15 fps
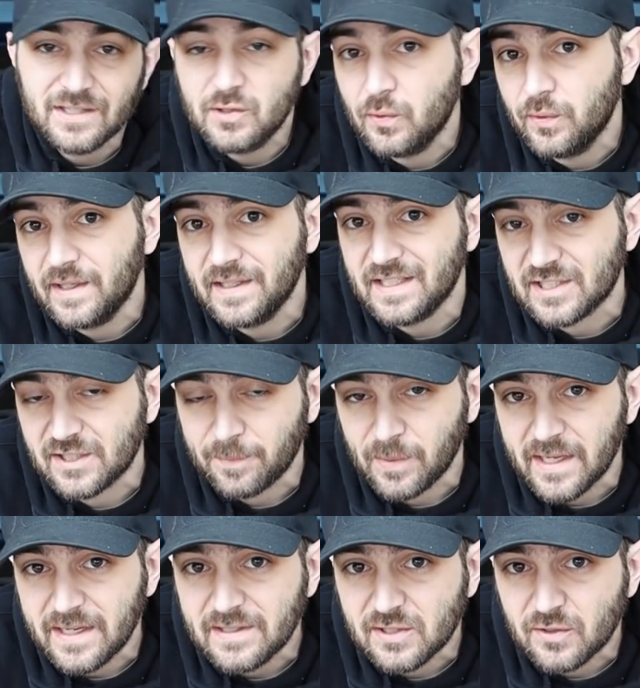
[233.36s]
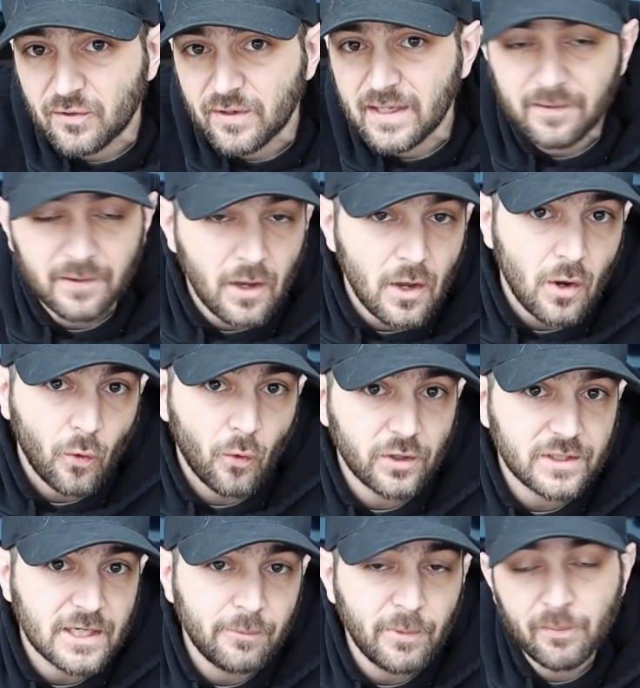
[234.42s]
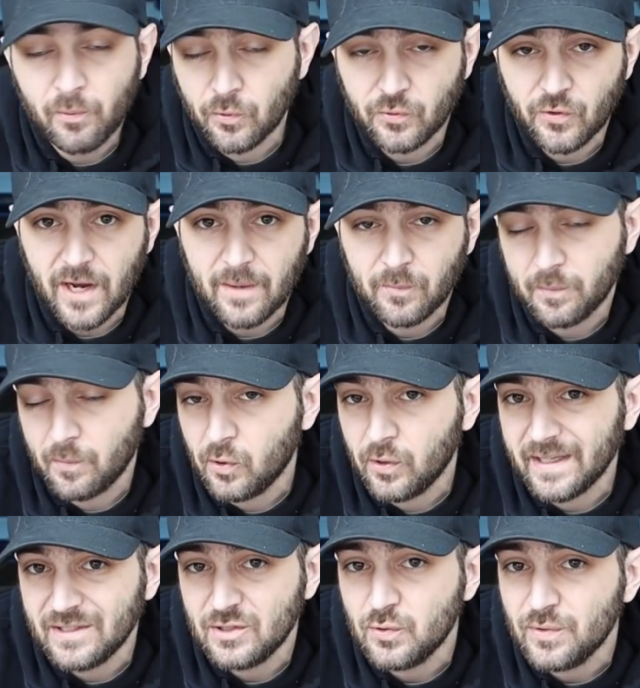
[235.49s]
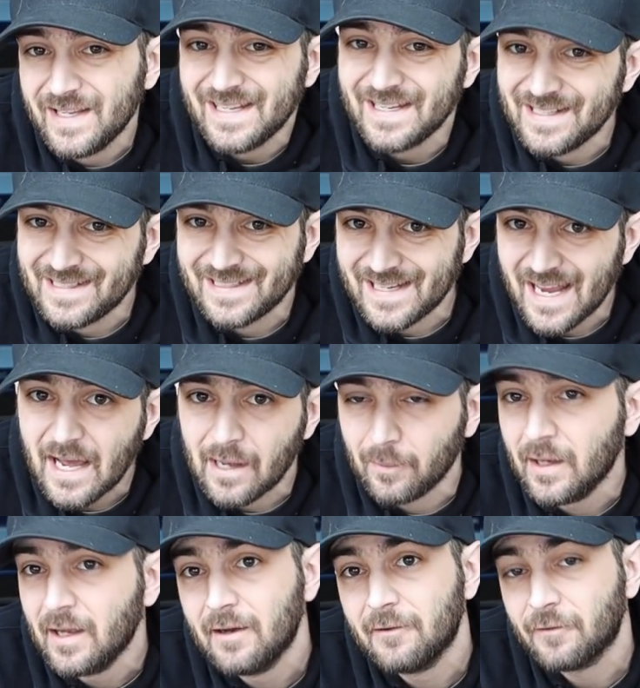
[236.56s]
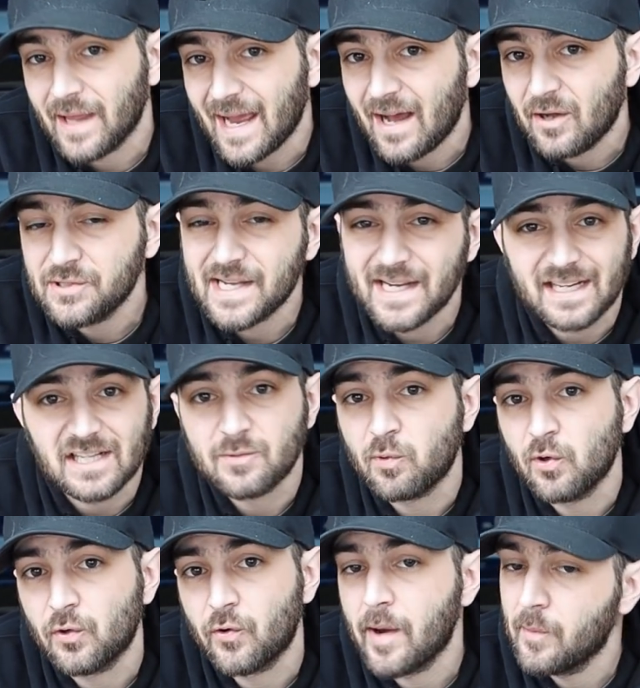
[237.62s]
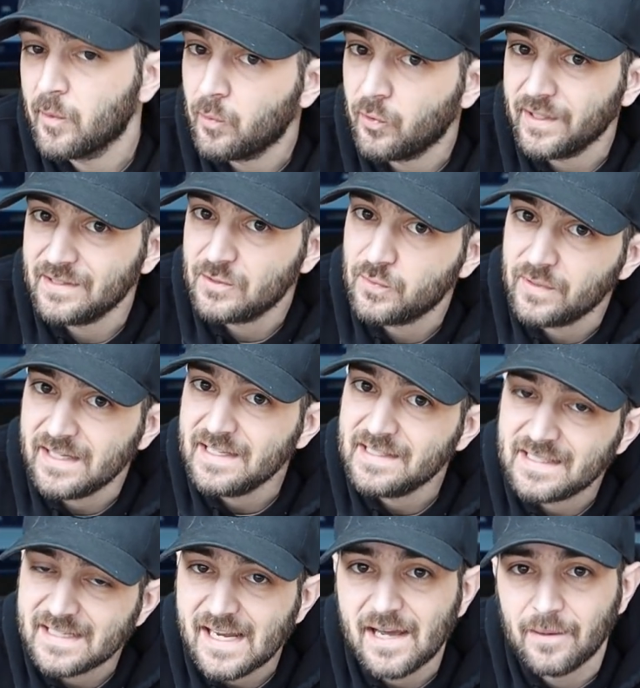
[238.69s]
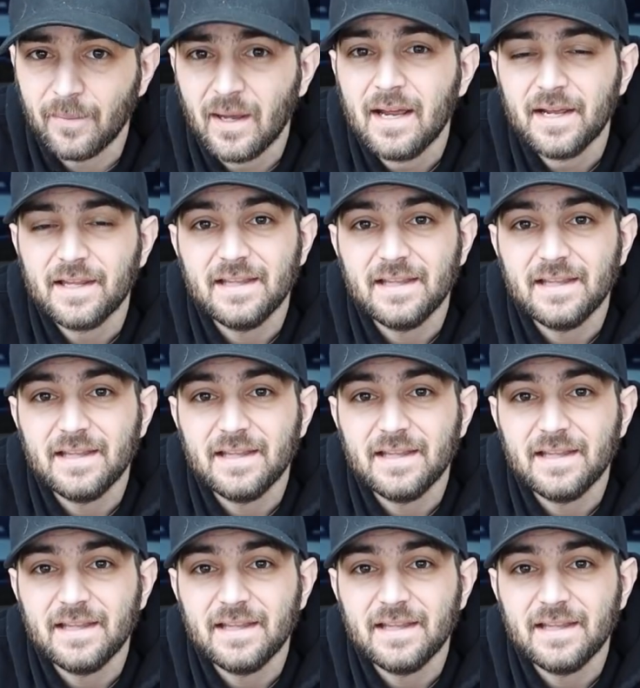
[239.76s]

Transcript: into the display screen, or it's going to be programmable into the E C M. For the Haltech, it's programmable into the E C M.